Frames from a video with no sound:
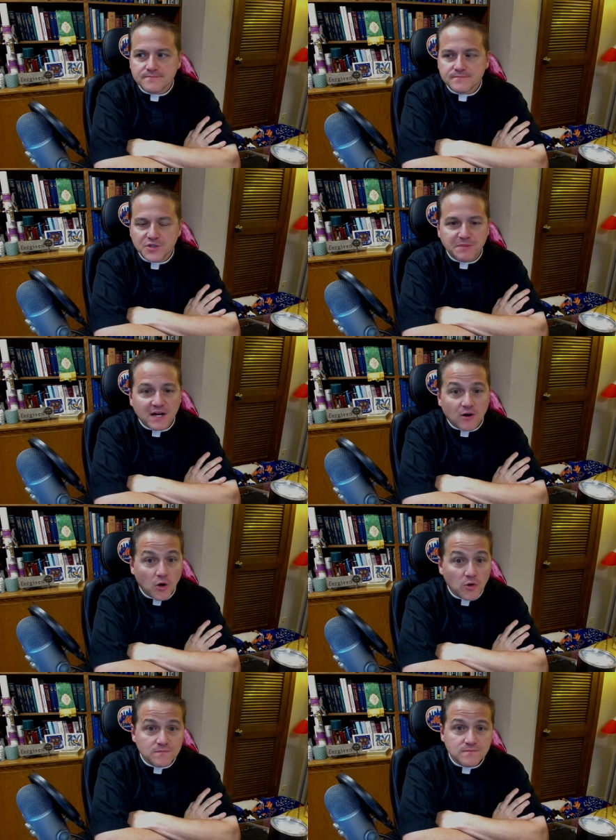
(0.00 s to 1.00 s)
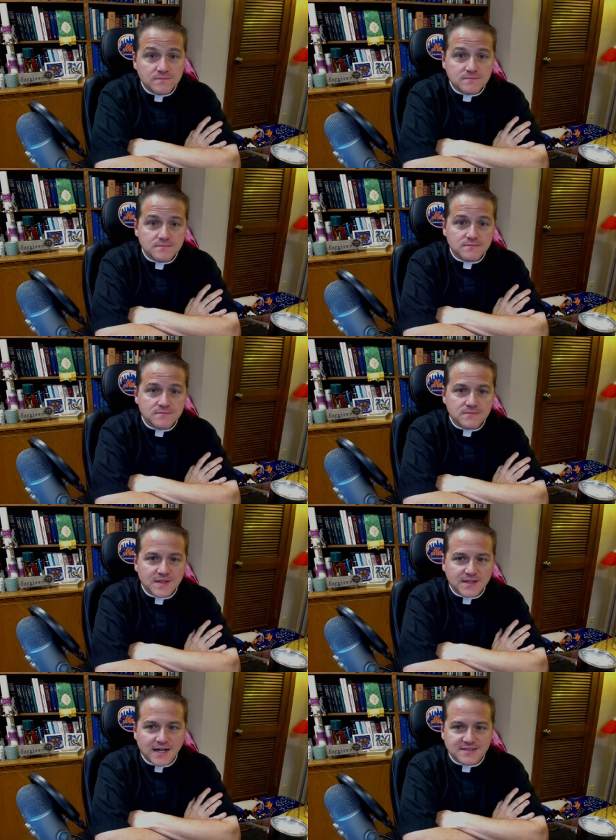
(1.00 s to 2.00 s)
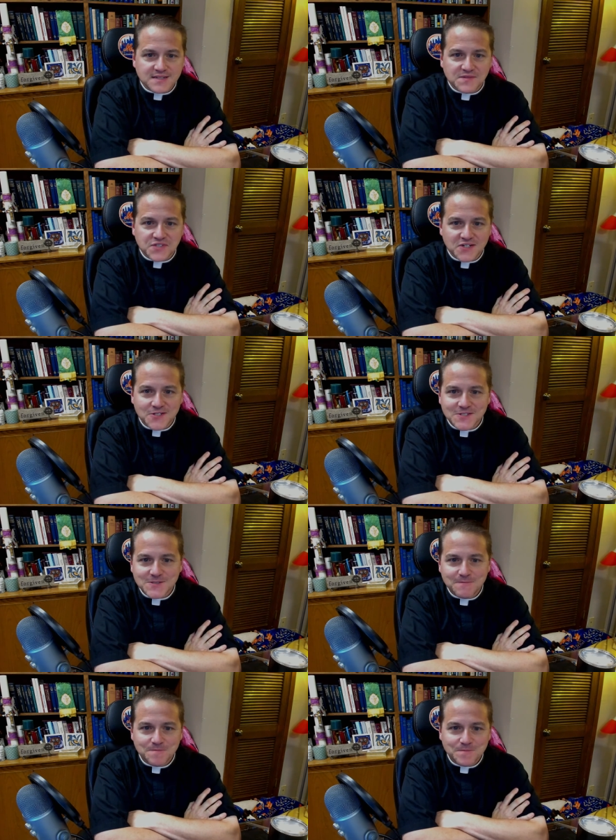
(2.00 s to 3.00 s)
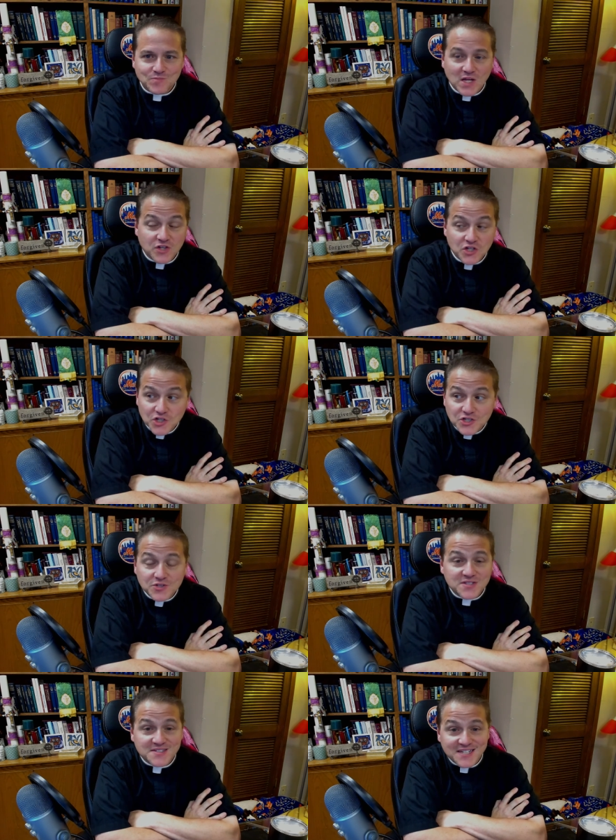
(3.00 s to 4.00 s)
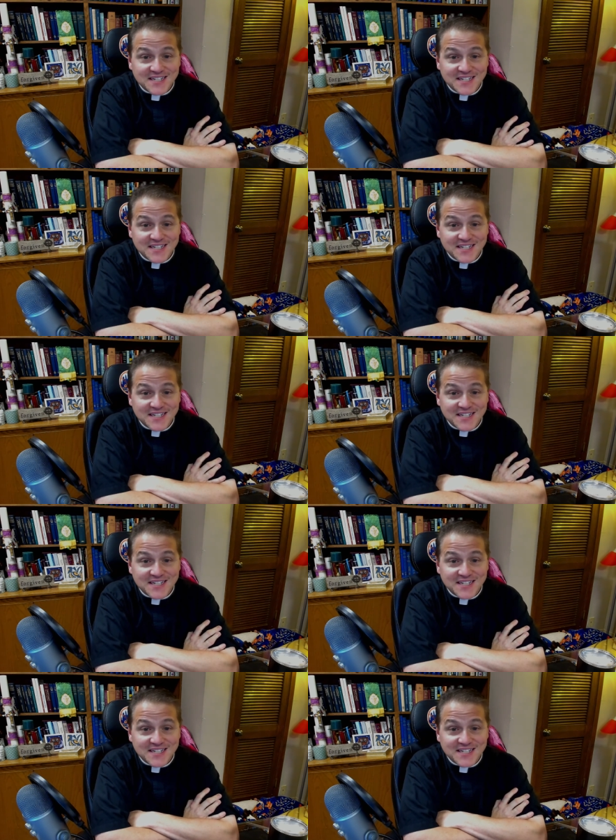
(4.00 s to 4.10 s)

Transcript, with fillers: You better hope that God saves sinners. And the good news is that he